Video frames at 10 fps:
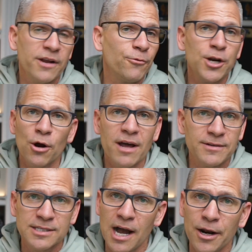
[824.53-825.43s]
If we don't have a
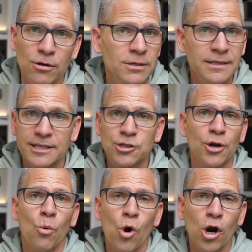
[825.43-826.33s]
title that's going
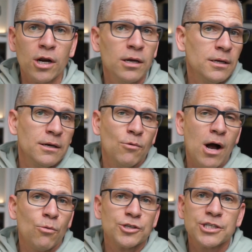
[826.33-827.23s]
to work,
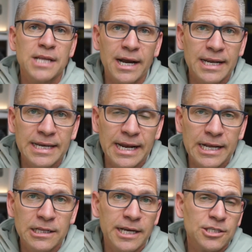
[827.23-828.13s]
well, we're just not going to get any
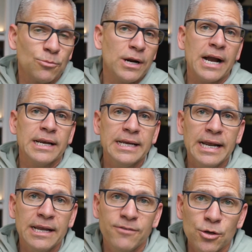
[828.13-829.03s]
clicks and we're not going to get
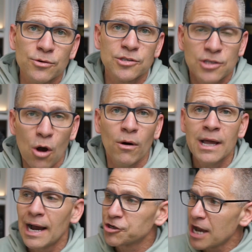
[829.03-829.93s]
any views. So
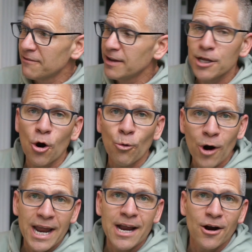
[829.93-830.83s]
I shot a video
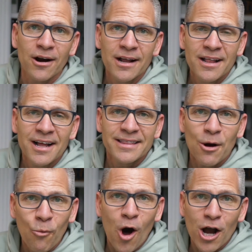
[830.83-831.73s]
right here that
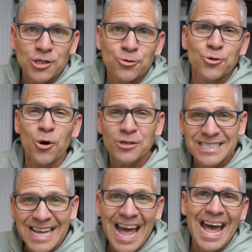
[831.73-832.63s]
walks through those
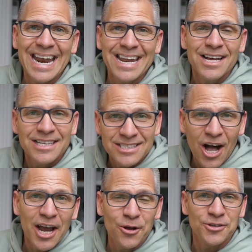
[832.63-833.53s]
10
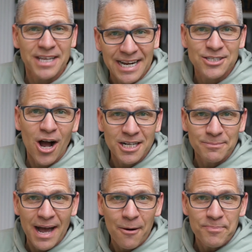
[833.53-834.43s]
titles that I talked
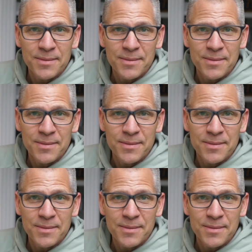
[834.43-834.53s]
about,